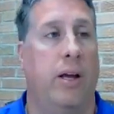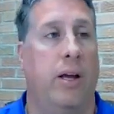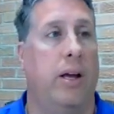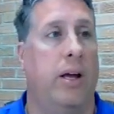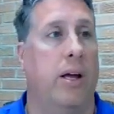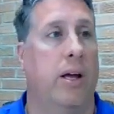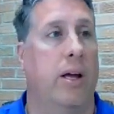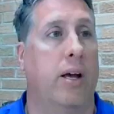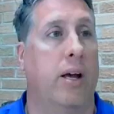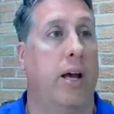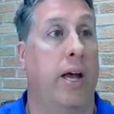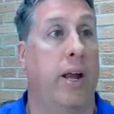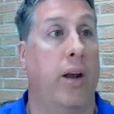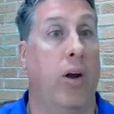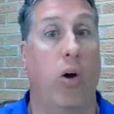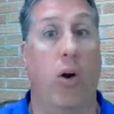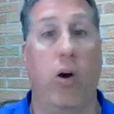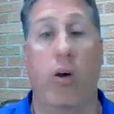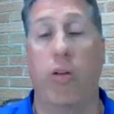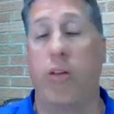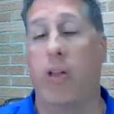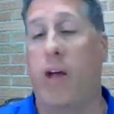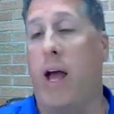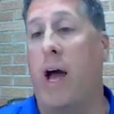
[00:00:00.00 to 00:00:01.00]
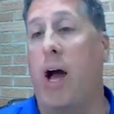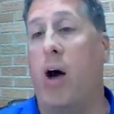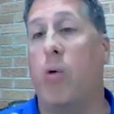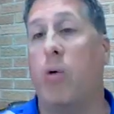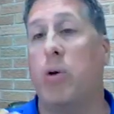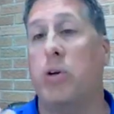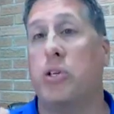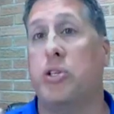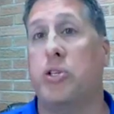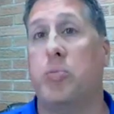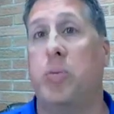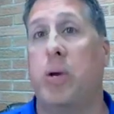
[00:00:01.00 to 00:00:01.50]
uh, and all the
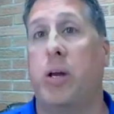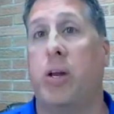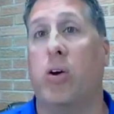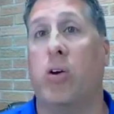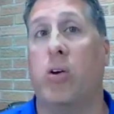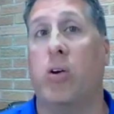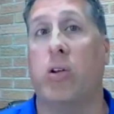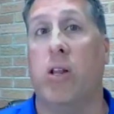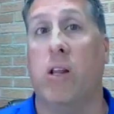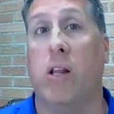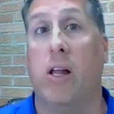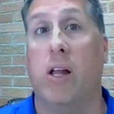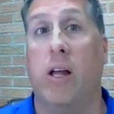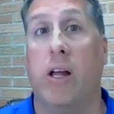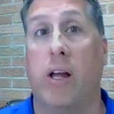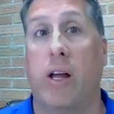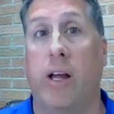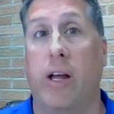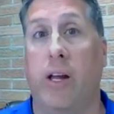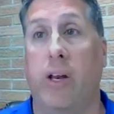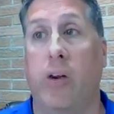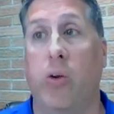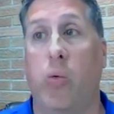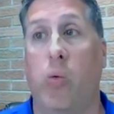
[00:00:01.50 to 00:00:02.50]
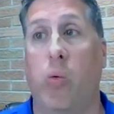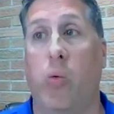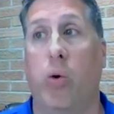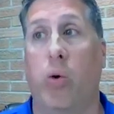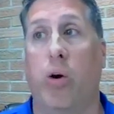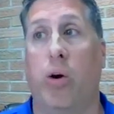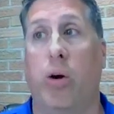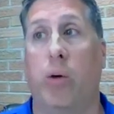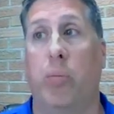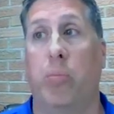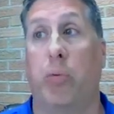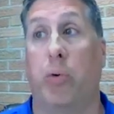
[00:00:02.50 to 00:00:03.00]
hours spent online
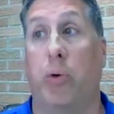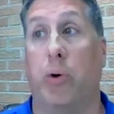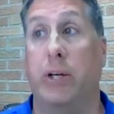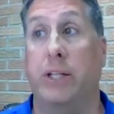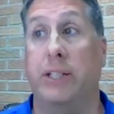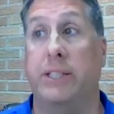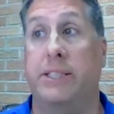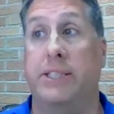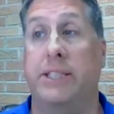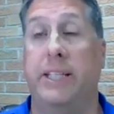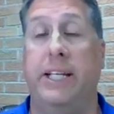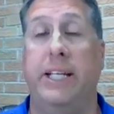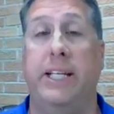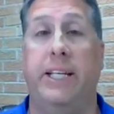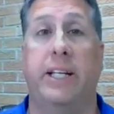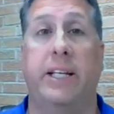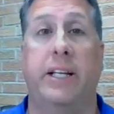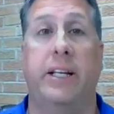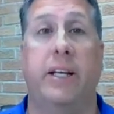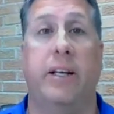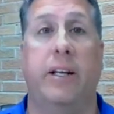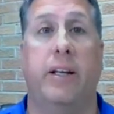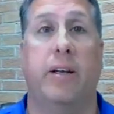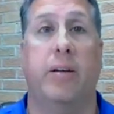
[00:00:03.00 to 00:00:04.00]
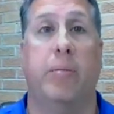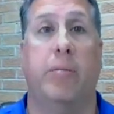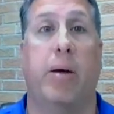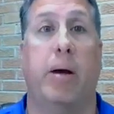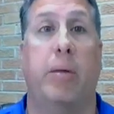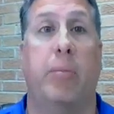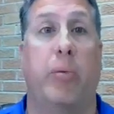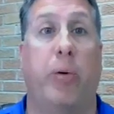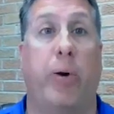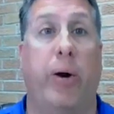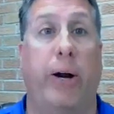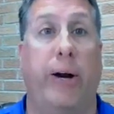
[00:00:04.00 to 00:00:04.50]
were preceded by
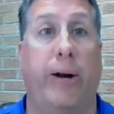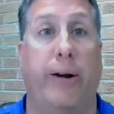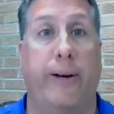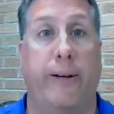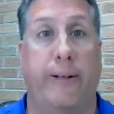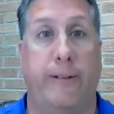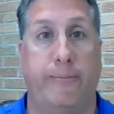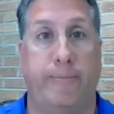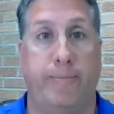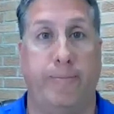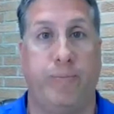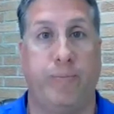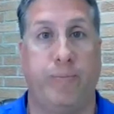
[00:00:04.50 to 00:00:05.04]
prayer?